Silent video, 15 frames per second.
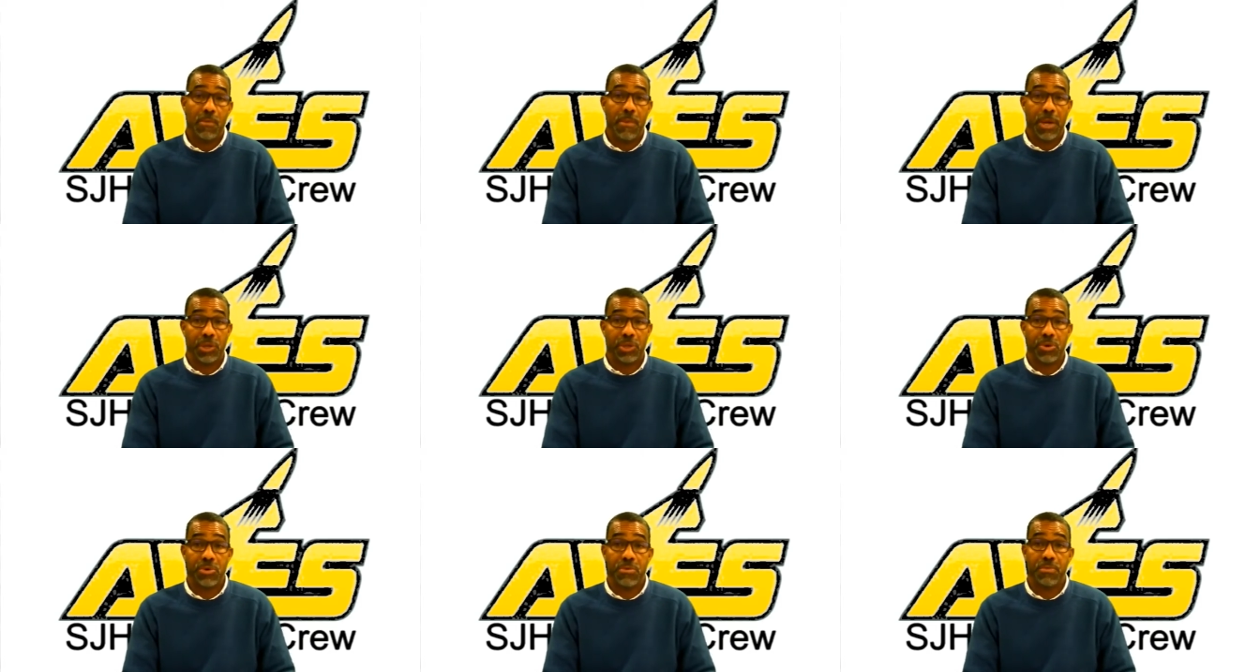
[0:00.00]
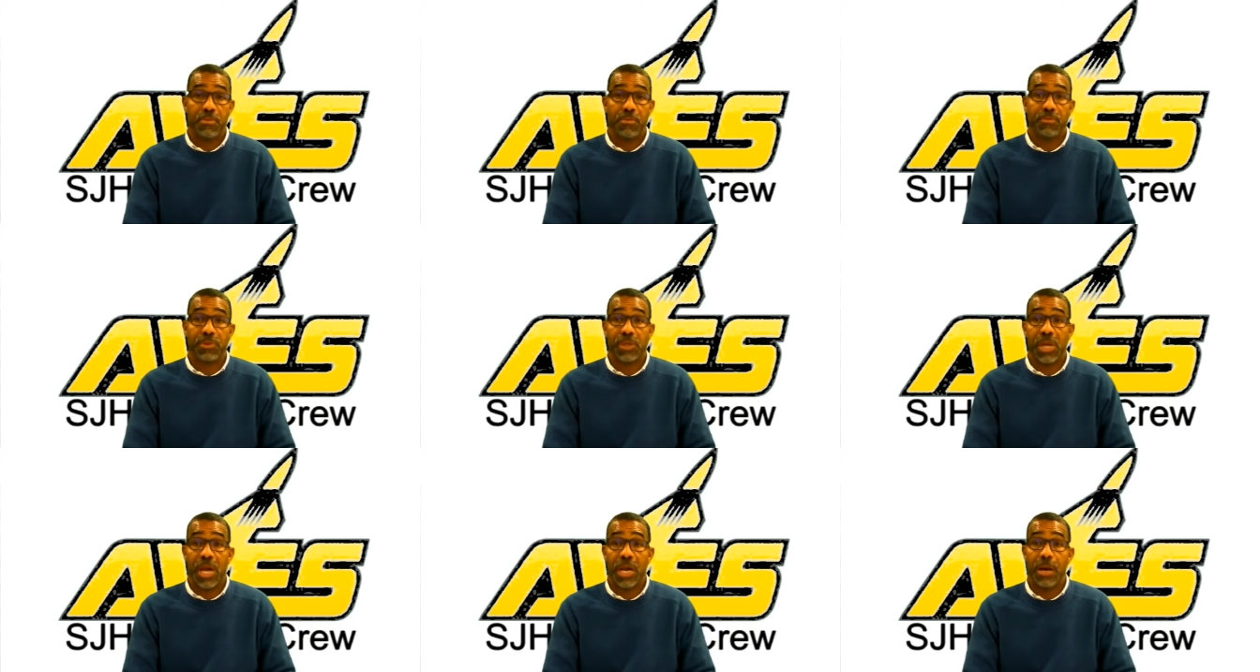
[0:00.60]
Make sure you
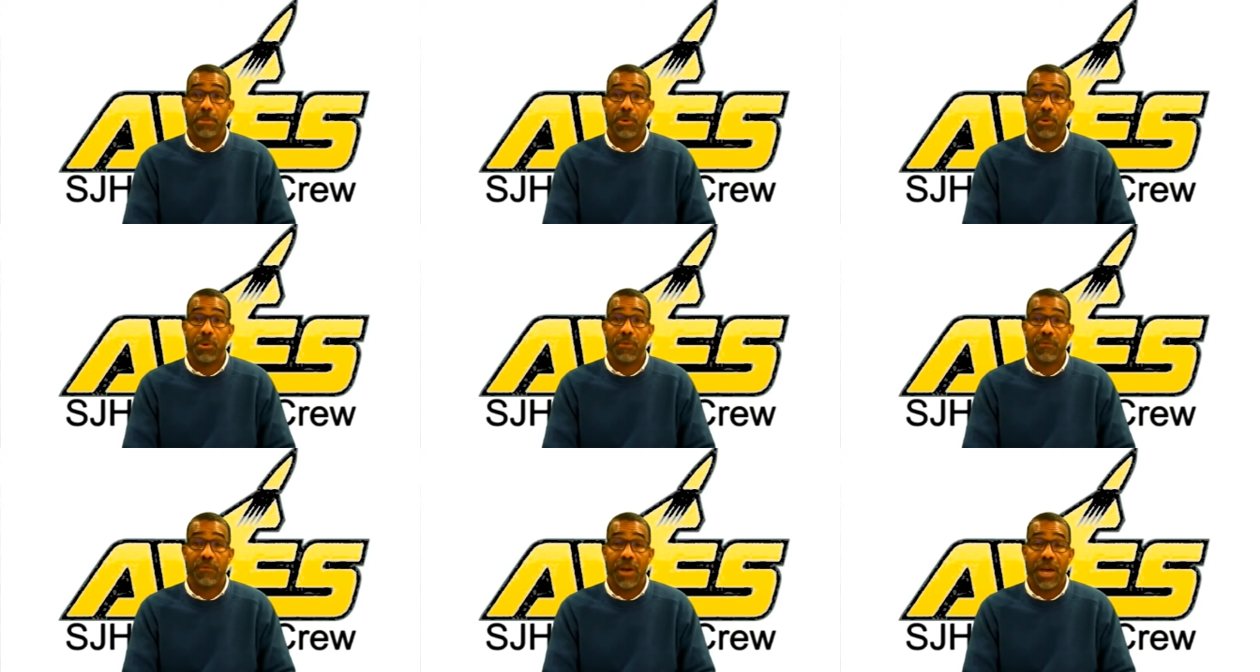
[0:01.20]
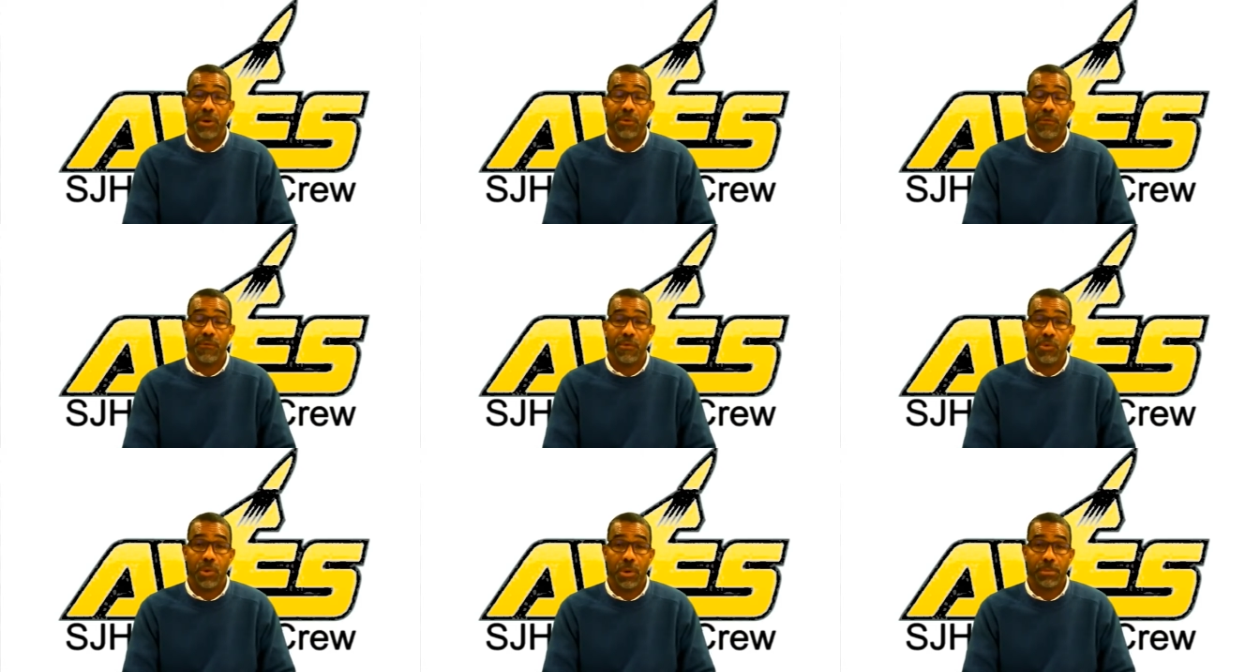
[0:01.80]
sign up on Final
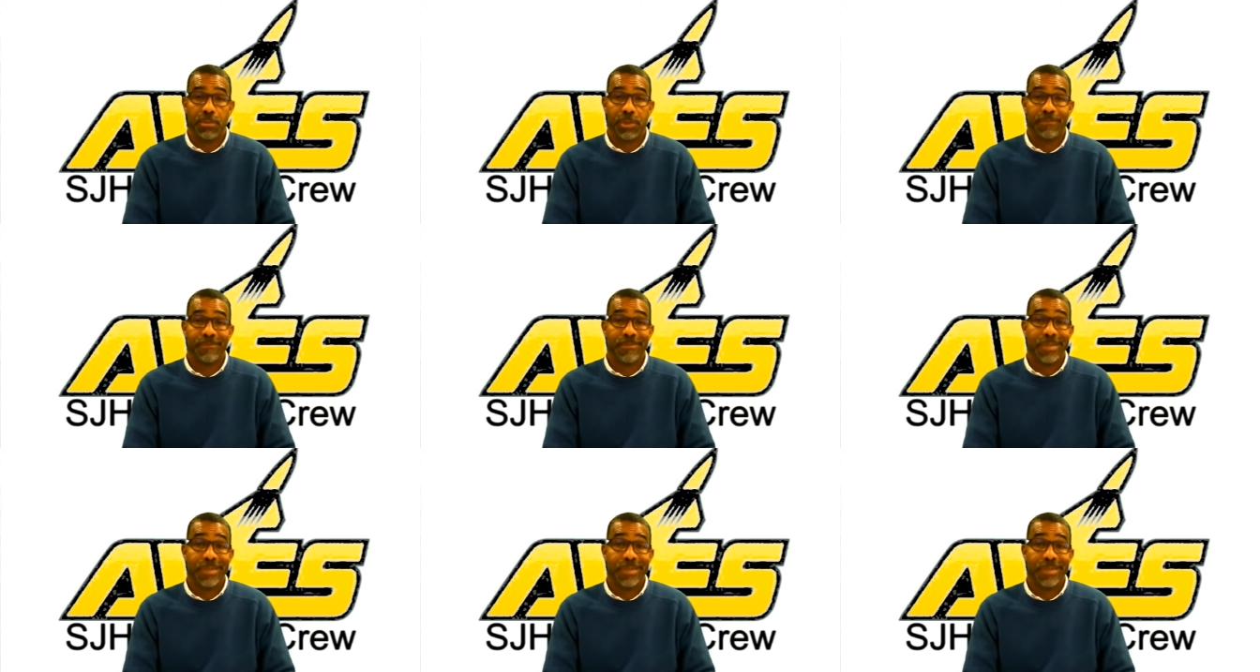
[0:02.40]
Forms.